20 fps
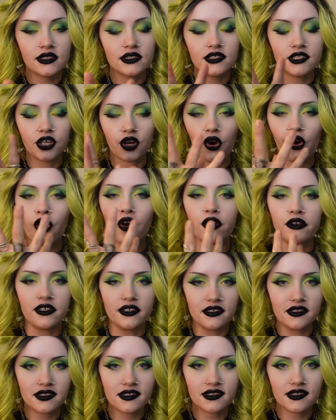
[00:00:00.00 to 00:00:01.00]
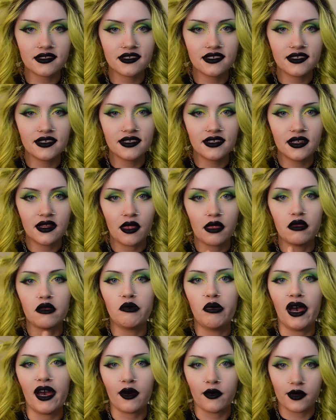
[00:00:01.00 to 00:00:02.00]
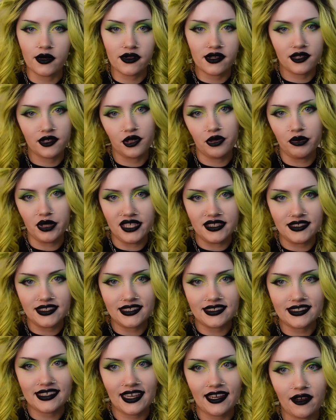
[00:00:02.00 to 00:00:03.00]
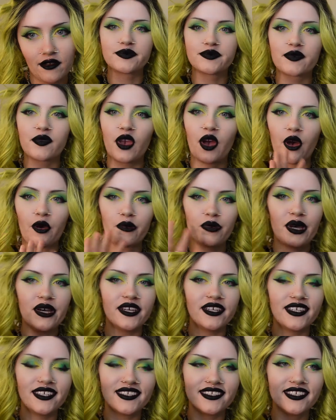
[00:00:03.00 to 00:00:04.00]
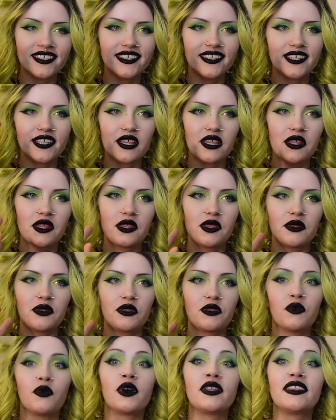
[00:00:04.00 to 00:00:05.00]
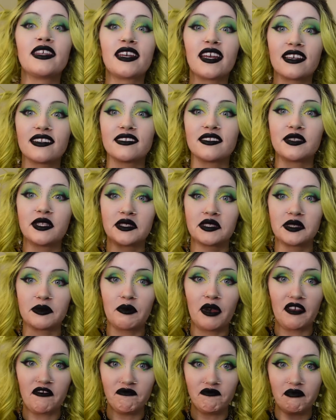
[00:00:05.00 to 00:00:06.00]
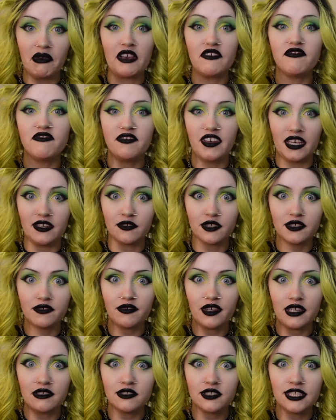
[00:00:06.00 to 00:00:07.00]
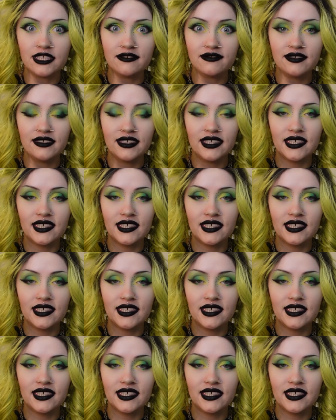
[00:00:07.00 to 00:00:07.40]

to harness the power that her paintings have. I'll put the one that's my favorite.